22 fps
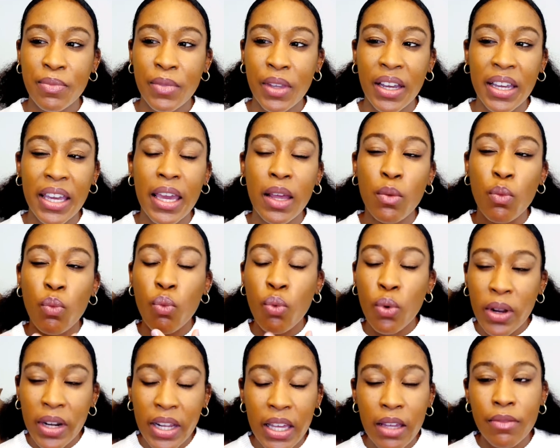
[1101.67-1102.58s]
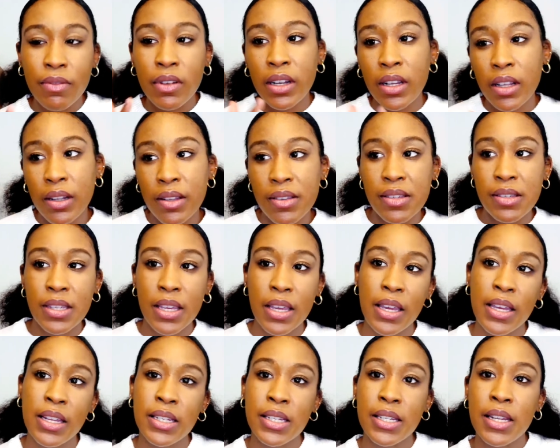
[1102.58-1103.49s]
again, woody vanilla
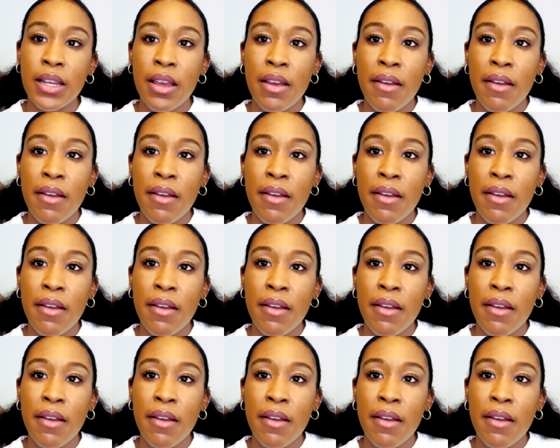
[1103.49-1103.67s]
scent